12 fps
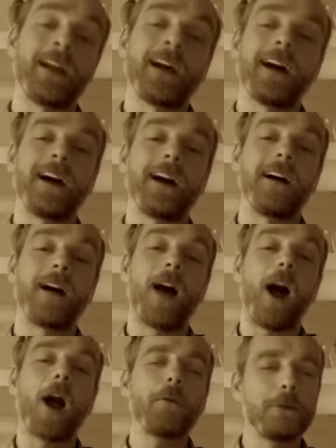
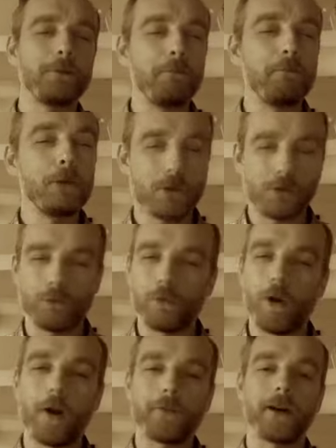I would much
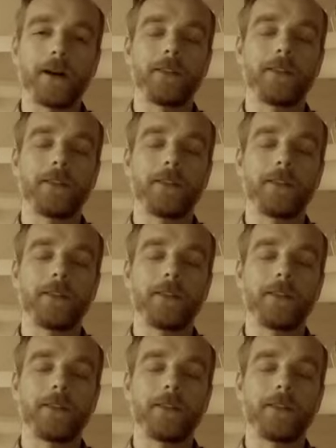rather